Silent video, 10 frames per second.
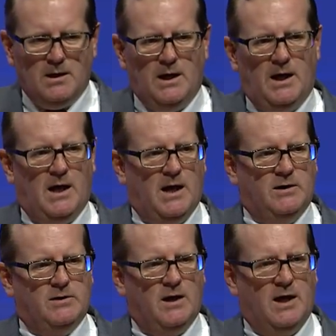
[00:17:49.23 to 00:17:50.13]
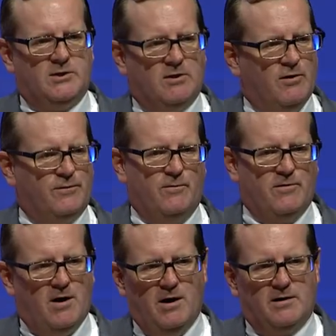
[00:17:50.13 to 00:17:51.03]
And uh, to go through
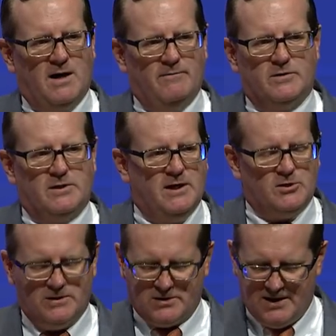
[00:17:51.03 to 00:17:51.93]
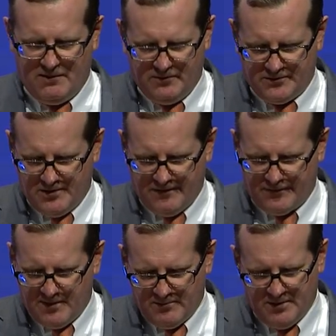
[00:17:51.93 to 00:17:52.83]
the hard conversations, not withdraw
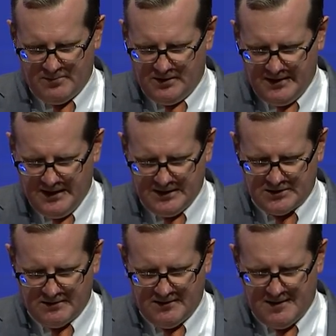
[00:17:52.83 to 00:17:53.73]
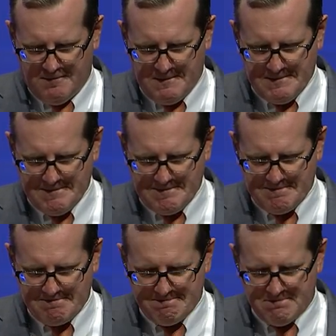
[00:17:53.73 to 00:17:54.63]
from them, but lean into them.
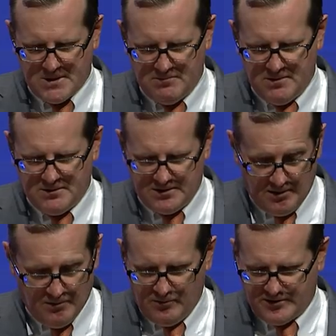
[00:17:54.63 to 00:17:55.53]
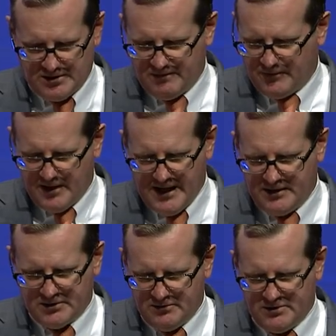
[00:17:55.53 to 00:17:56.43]
Deal with sinful
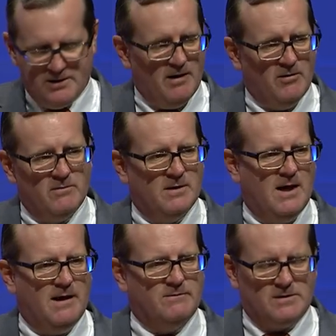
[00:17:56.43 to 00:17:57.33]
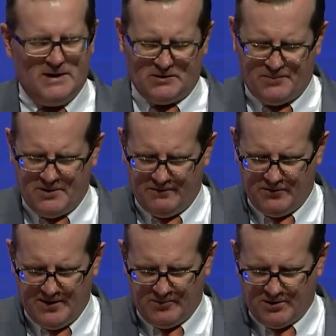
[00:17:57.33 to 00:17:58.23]
attitudes in our own lives. That's part of
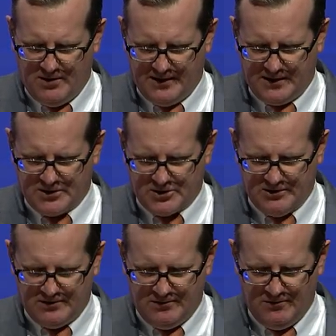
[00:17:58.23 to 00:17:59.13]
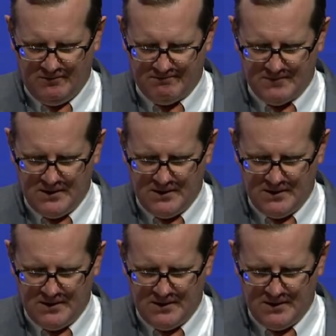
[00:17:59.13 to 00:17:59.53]
what I'm calling us to do.